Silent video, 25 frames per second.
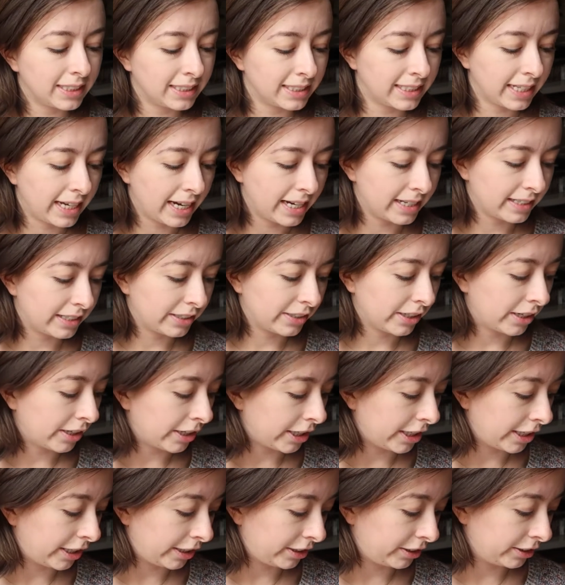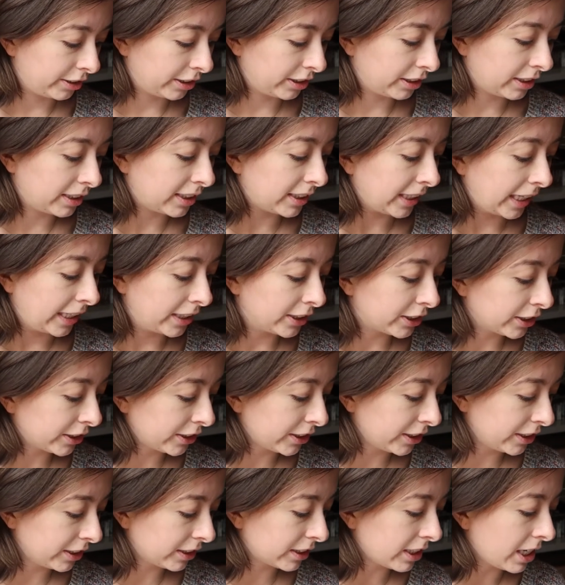is that there are other
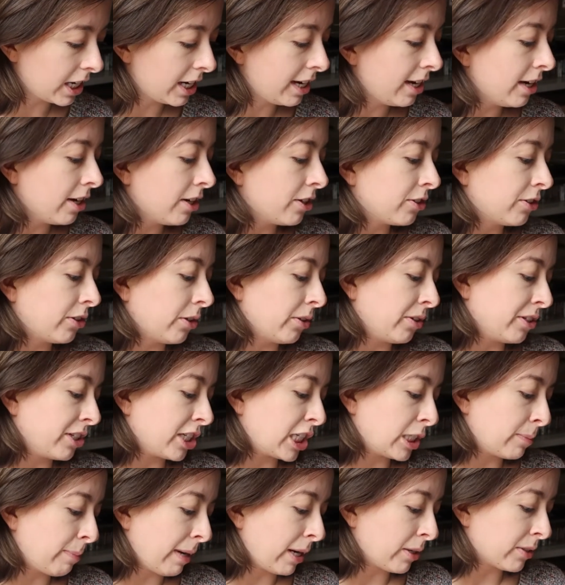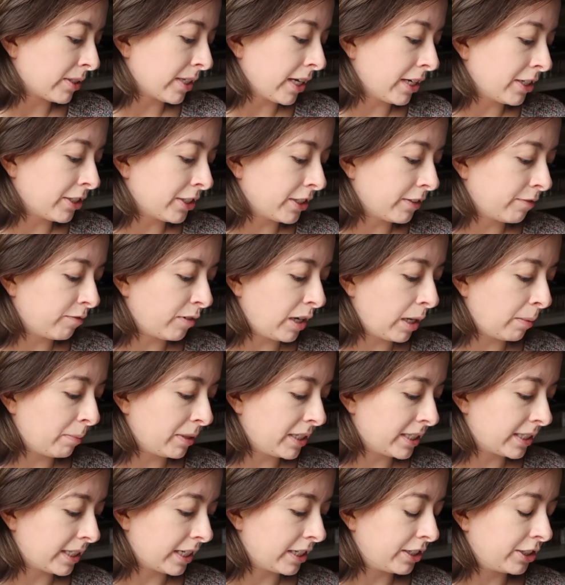centers. So there's spouse-centered,
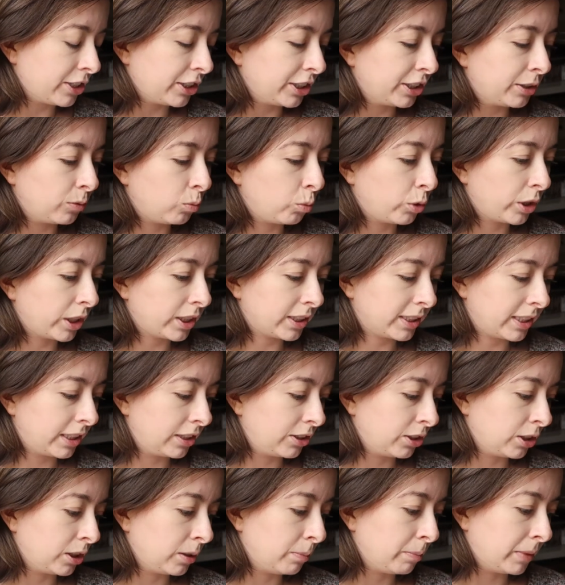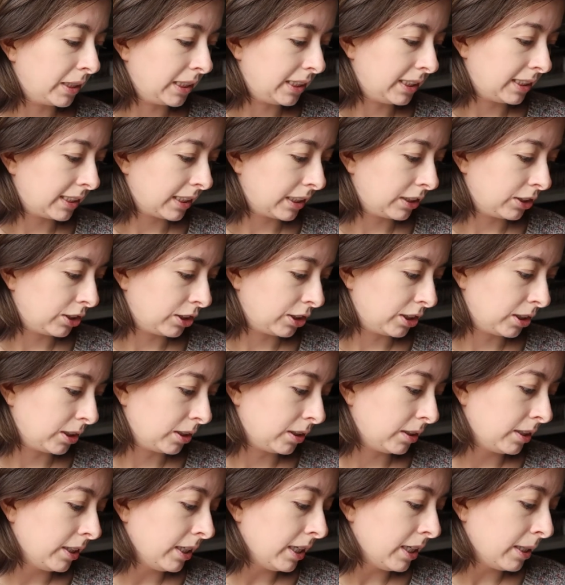family-centered, work-centered,
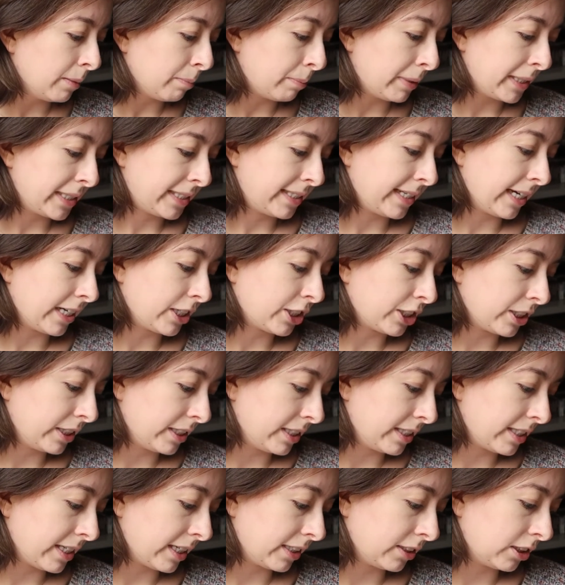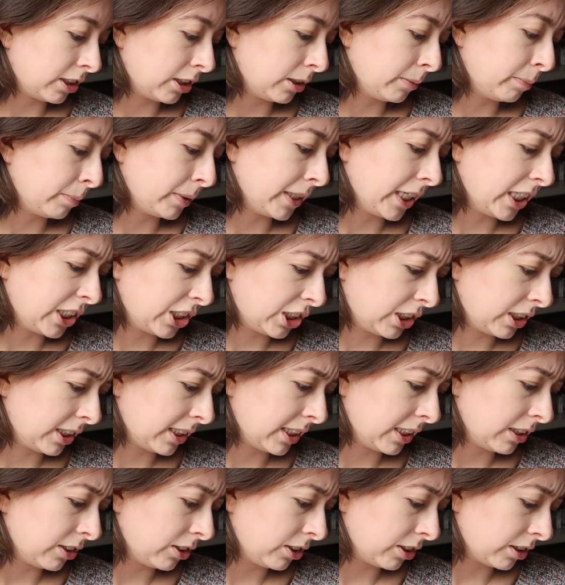money-centered, possession-centered,
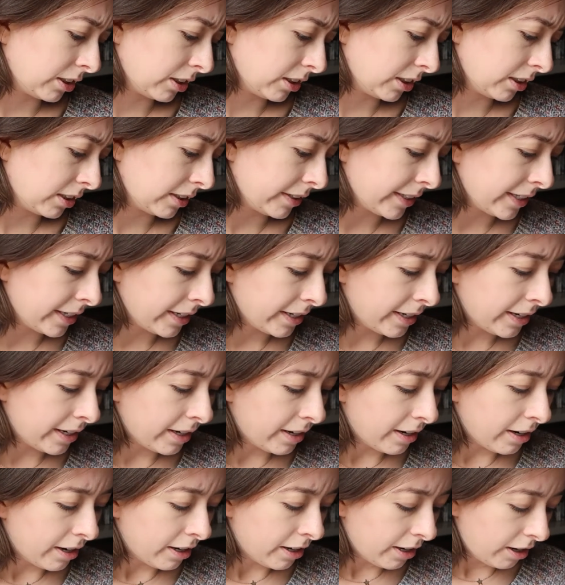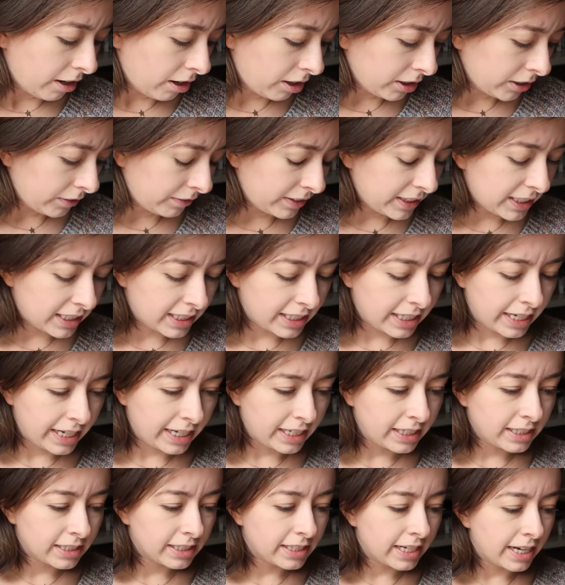pleasure-centered, all of these
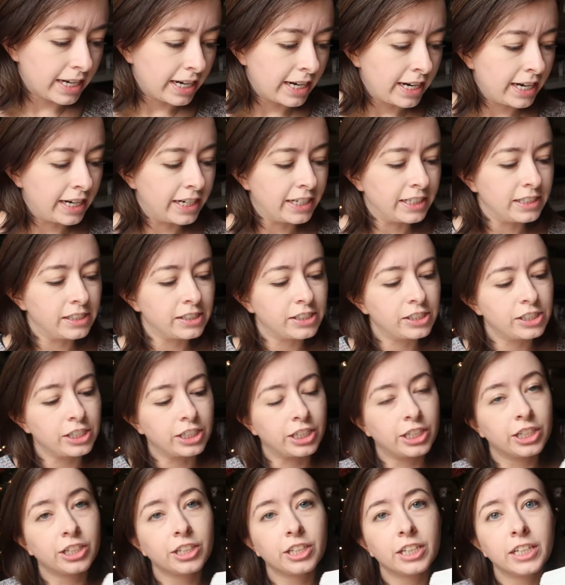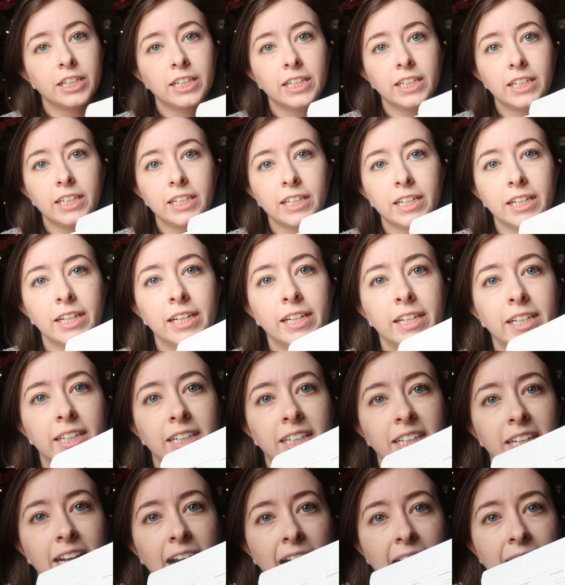things. And security,
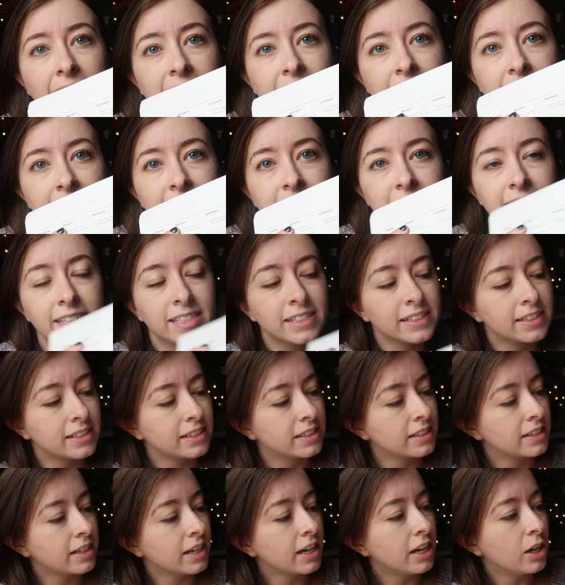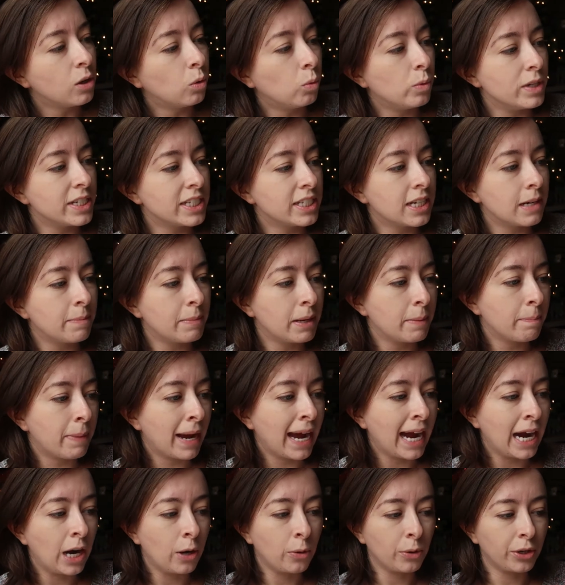guidance, wisdom, and
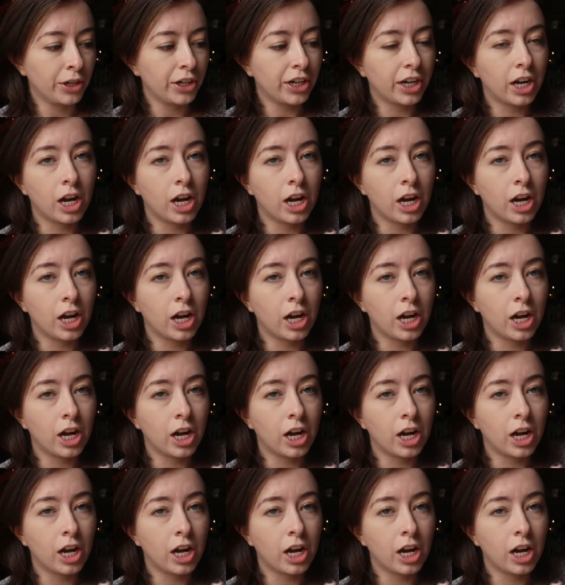power